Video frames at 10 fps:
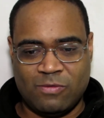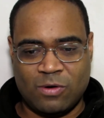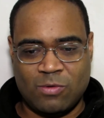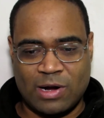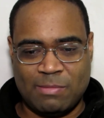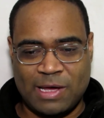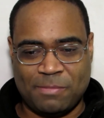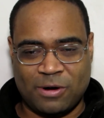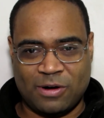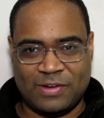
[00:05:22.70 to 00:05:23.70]
for one of my
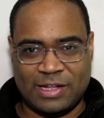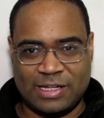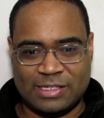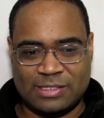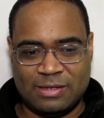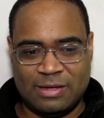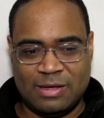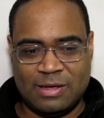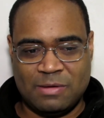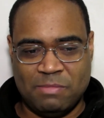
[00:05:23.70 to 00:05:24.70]
birthdays,
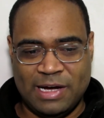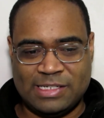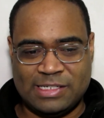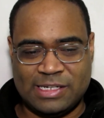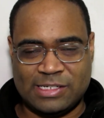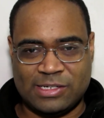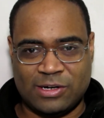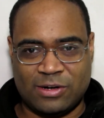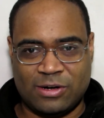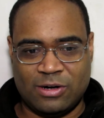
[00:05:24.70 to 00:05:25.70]
my
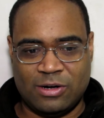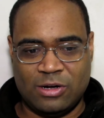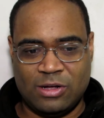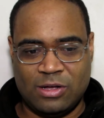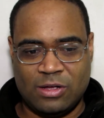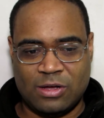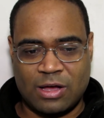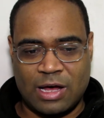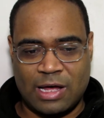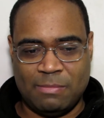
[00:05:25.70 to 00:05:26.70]
sister
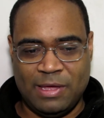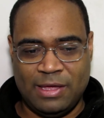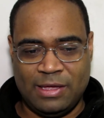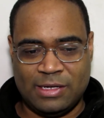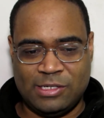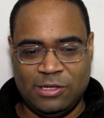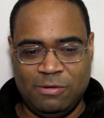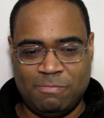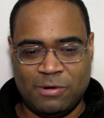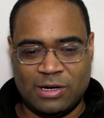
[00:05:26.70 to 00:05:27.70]
got me
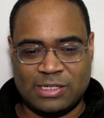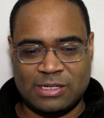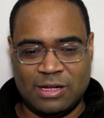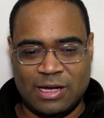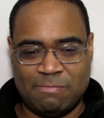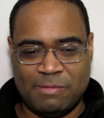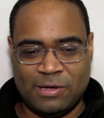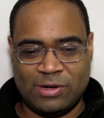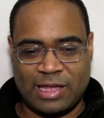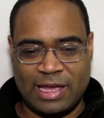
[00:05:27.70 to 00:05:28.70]
2 books on
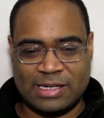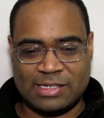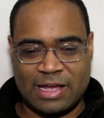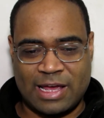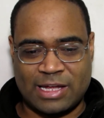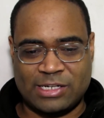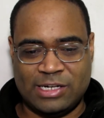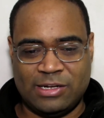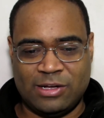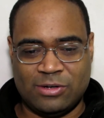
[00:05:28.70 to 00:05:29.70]
Bill Gates, as
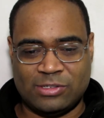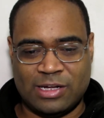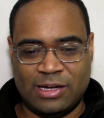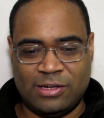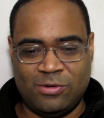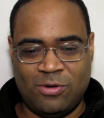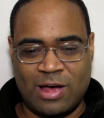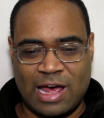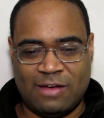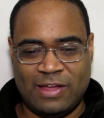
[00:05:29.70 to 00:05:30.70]
she knows I do
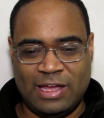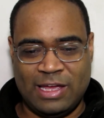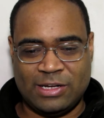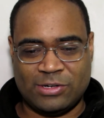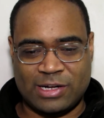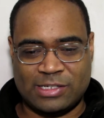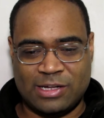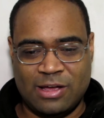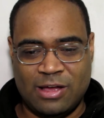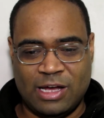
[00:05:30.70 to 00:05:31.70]
have interest
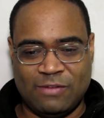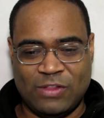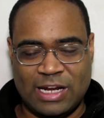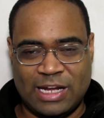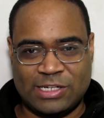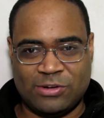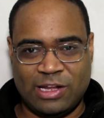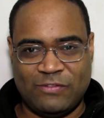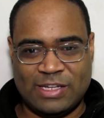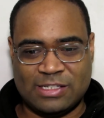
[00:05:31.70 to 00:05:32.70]
of the
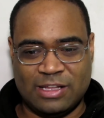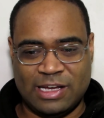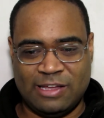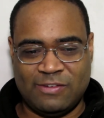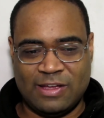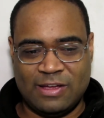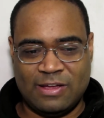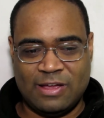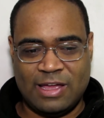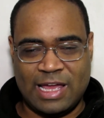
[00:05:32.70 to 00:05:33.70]
history of his life
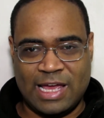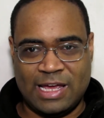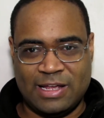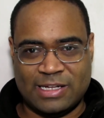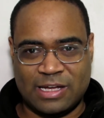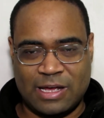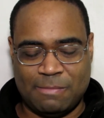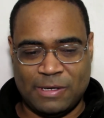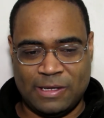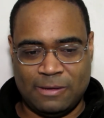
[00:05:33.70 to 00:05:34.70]
and his
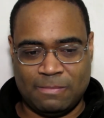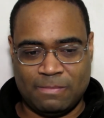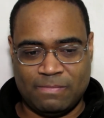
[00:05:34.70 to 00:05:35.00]
company.